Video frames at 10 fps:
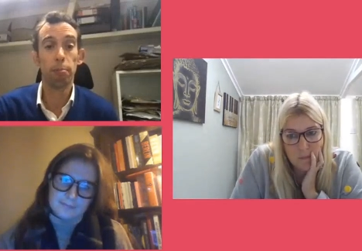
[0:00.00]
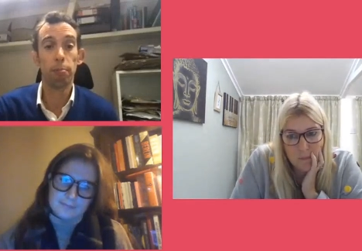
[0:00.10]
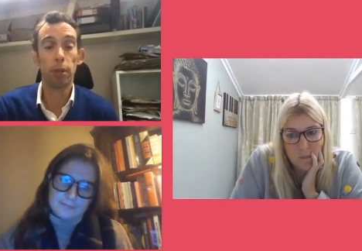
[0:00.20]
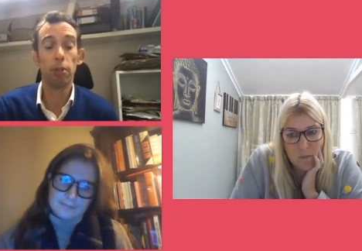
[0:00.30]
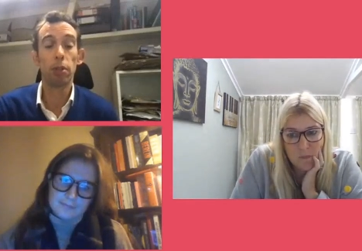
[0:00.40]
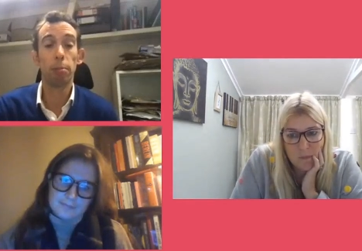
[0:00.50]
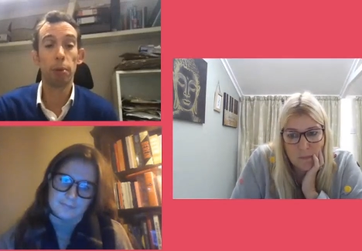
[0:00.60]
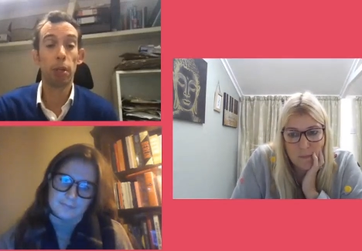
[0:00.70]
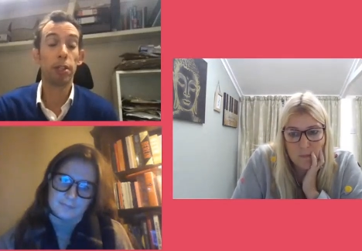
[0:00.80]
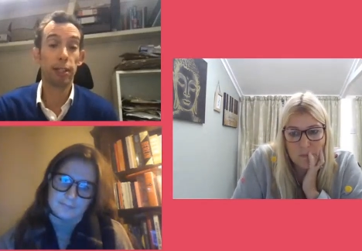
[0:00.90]
Speaker 1: usually putting
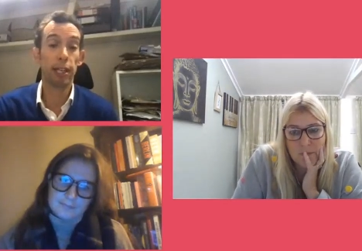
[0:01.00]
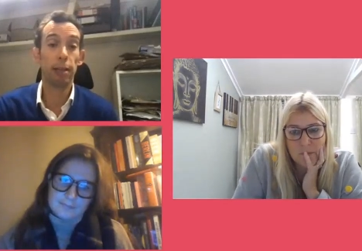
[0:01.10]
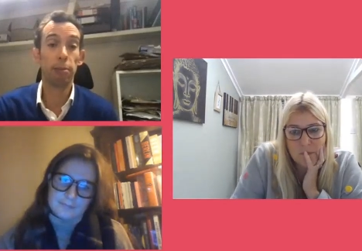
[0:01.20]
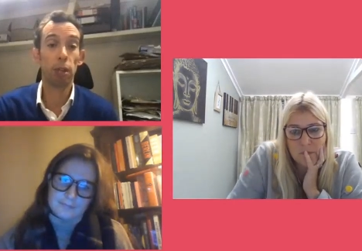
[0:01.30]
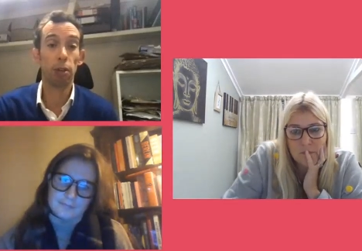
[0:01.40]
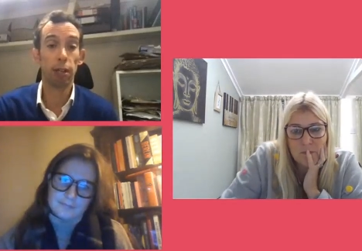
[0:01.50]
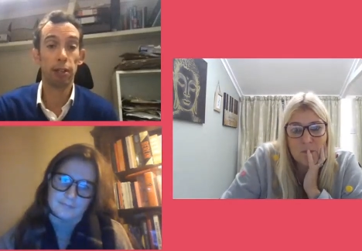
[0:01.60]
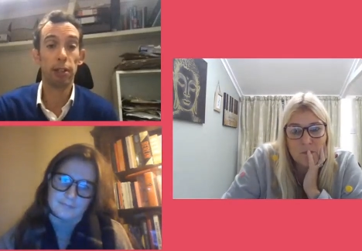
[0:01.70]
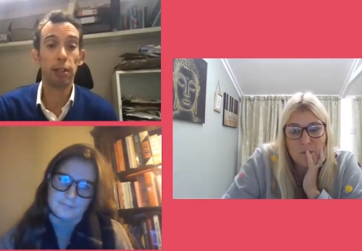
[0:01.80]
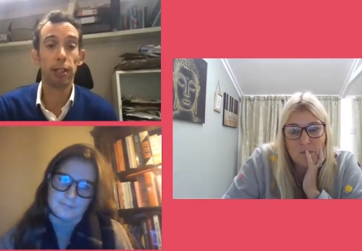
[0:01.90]
you to sleep, general
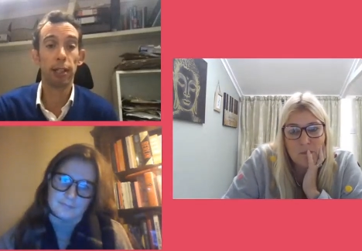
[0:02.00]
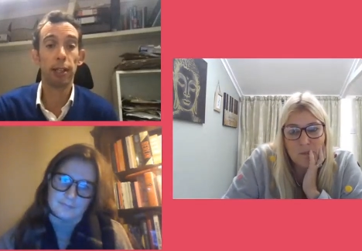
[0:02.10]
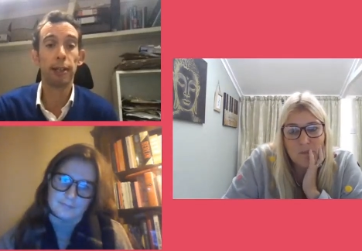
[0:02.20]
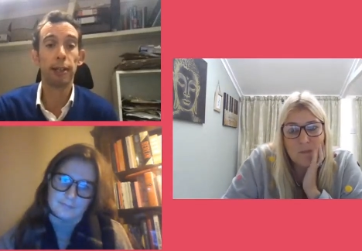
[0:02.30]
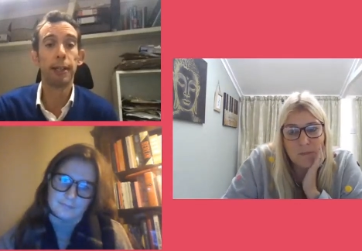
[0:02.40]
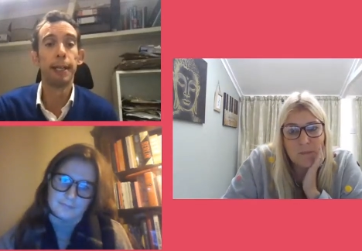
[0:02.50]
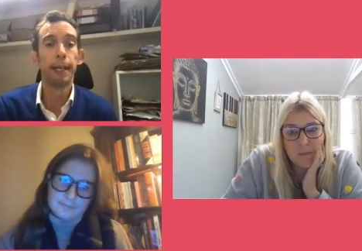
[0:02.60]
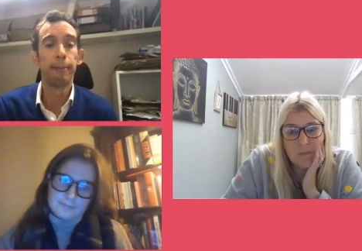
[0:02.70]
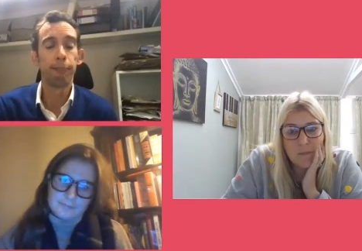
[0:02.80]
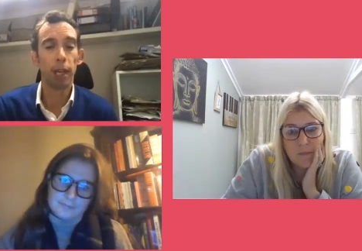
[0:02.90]
anesthetic,
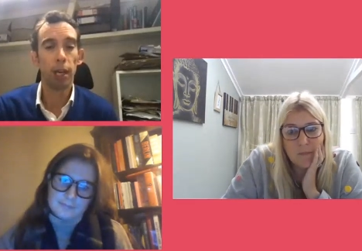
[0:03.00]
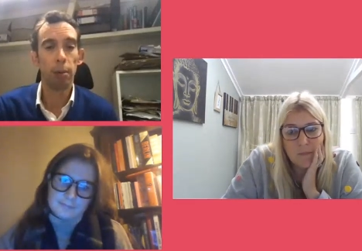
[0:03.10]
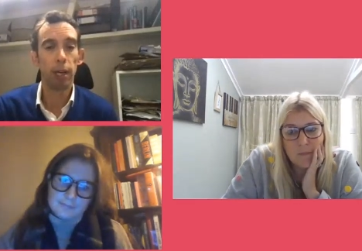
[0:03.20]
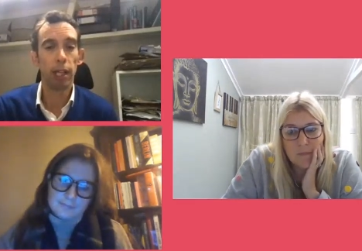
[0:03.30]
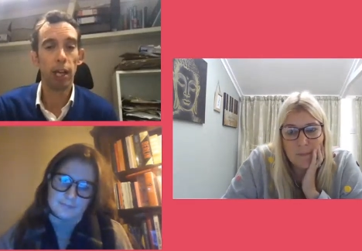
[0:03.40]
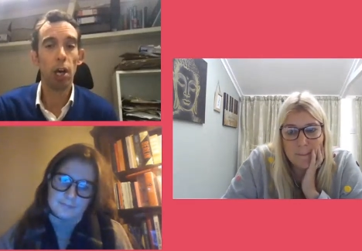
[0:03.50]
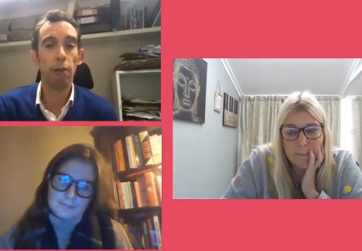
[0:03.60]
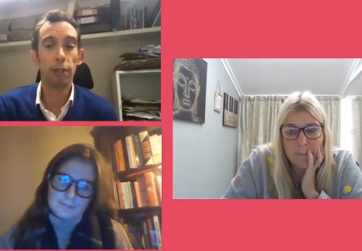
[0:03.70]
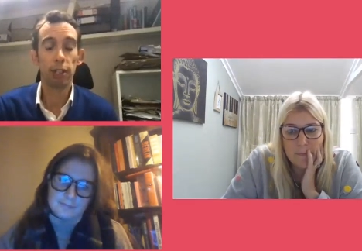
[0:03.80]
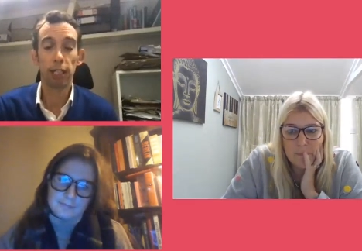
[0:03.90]
um, and then
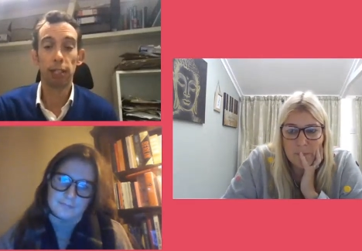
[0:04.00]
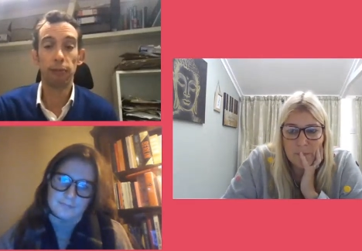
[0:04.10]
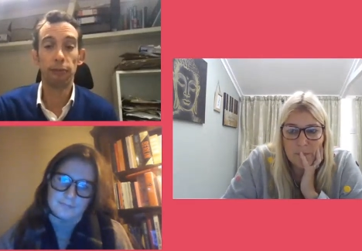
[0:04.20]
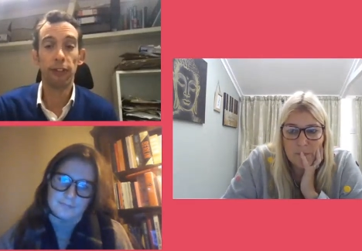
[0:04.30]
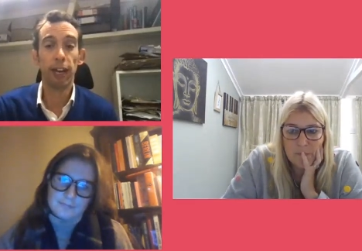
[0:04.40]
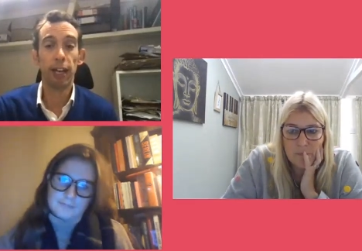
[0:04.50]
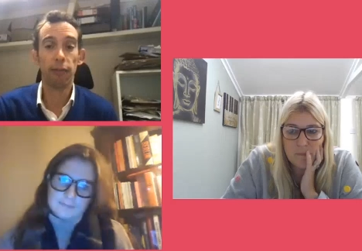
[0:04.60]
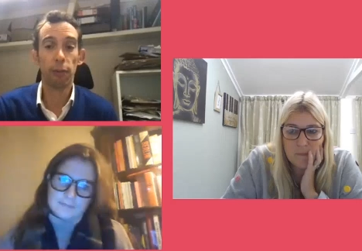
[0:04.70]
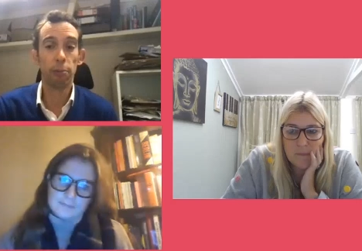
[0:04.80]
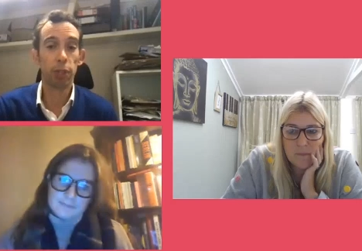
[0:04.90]
harvesting some fat
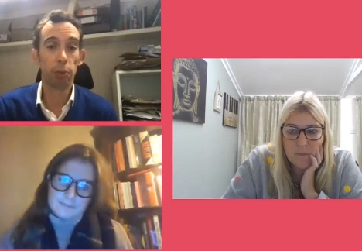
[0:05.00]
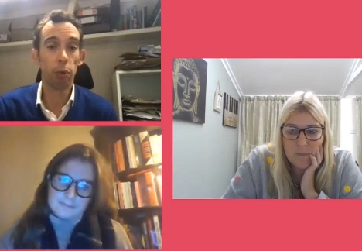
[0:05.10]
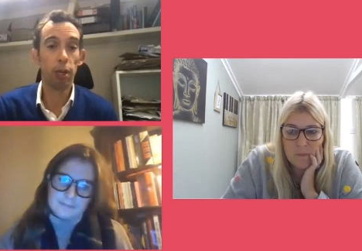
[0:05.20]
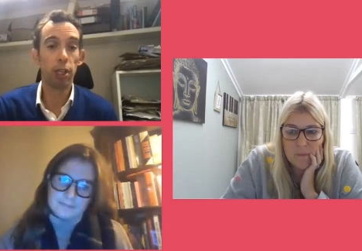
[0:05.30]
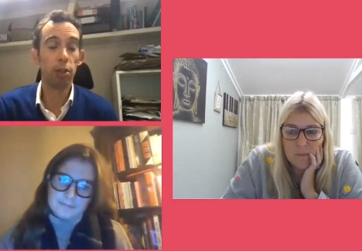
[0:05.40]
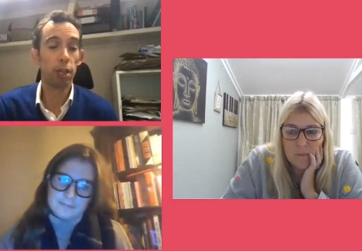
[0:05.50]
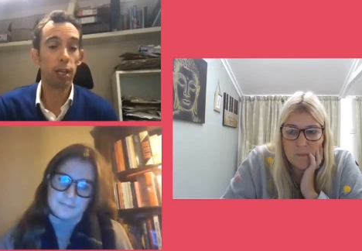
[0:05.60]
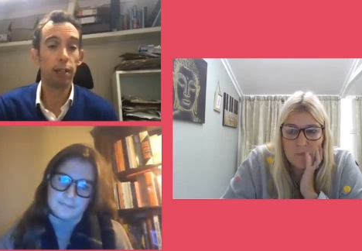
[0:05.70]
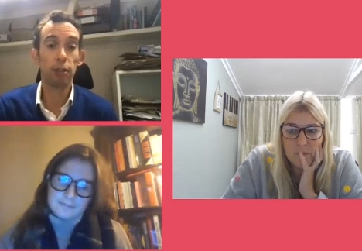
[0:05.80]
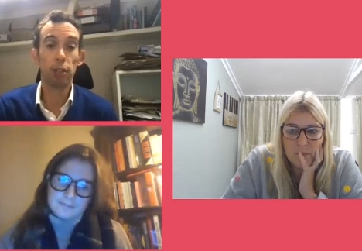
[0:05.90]
from somewhere,
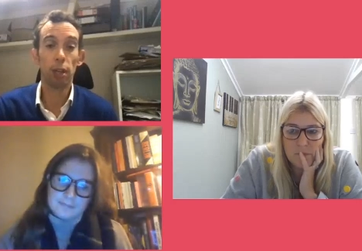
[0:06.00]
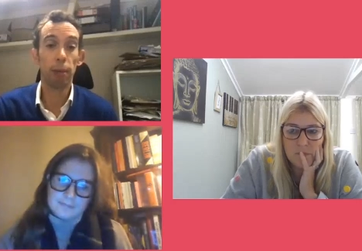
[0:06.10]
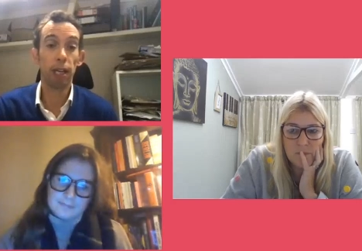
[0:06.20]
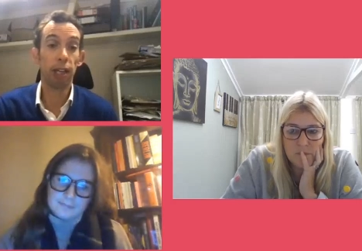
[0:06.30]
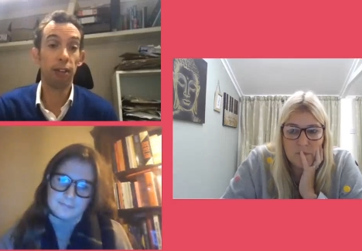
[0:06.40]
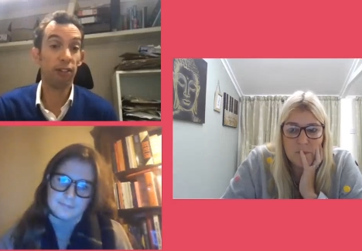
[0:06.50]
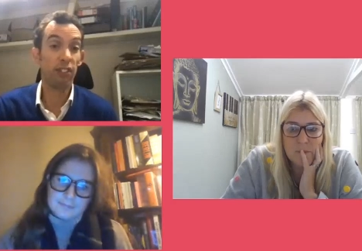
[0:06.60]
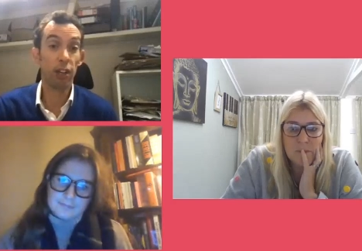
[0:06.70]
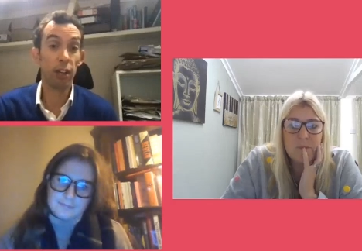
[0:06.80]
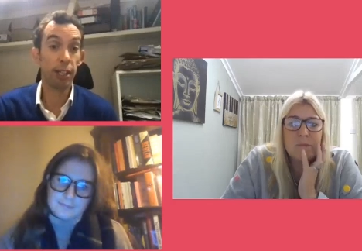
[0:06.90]
usually tummy,
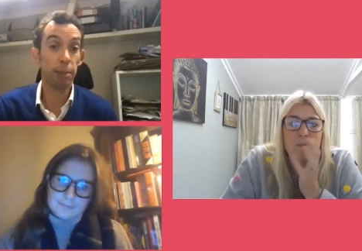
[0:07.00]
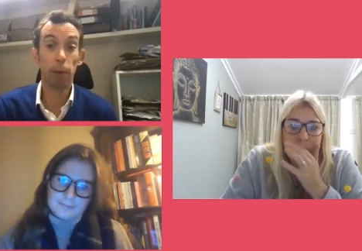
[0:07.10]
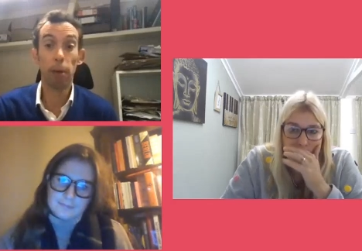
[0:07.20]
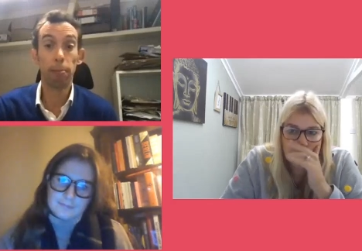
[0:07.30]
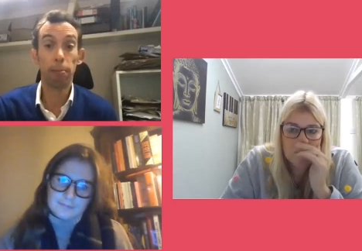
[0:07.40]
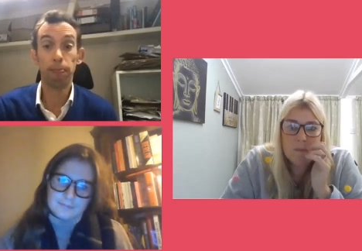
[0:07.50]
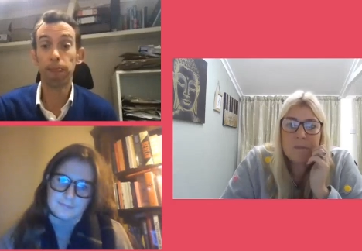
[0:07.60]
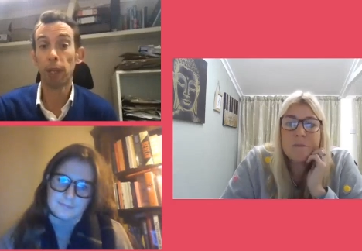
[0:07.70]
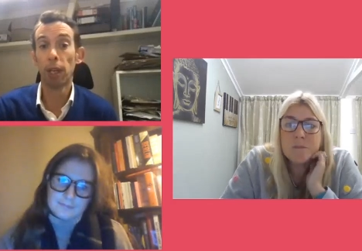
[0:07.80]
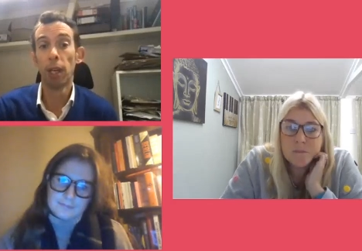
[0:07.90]
thighs, bum,
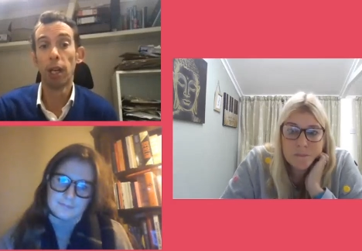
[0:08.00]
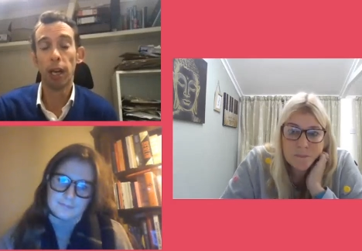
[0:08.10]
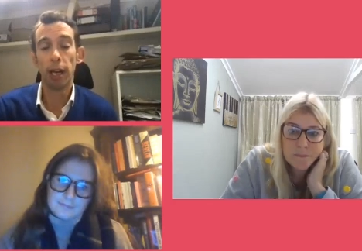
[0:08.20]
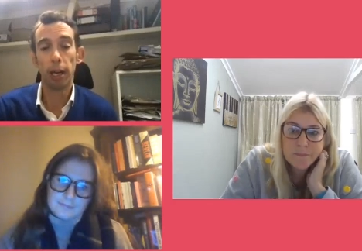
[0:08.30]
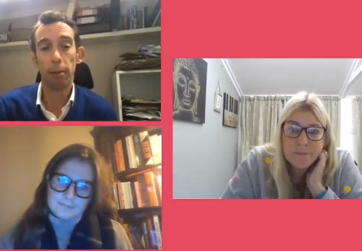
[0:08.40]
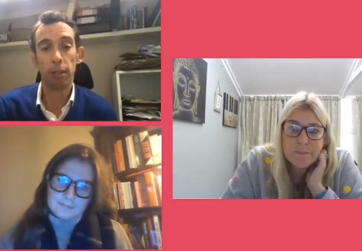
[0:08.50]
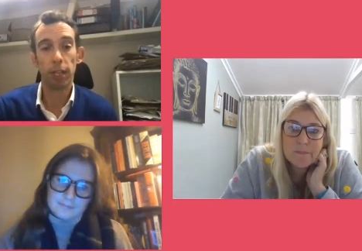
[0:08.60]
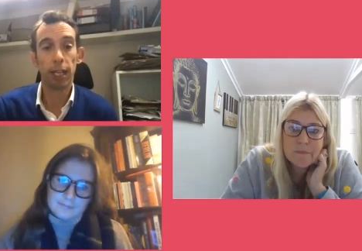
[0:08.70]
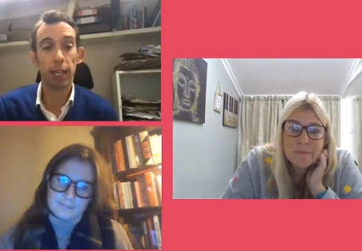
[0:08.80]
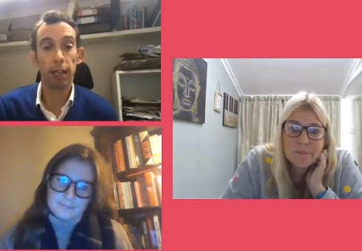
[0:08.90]
um,
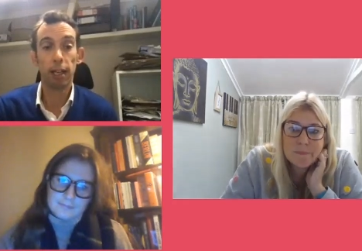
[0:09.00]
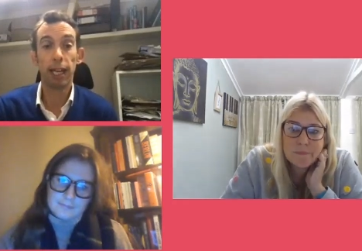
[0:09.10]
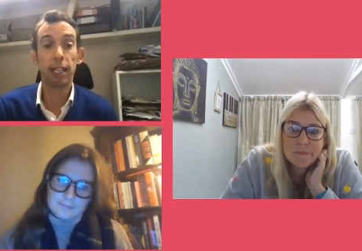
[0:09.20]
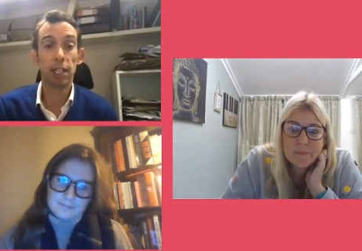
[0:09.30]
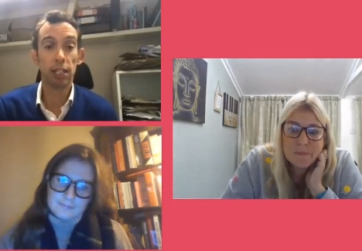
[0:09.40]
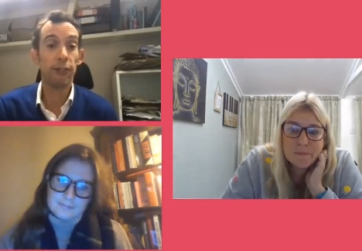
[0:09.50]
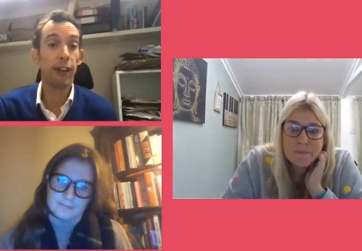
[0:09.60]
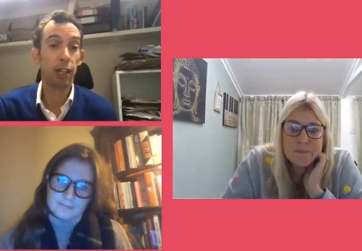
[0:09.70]
taking excess fat that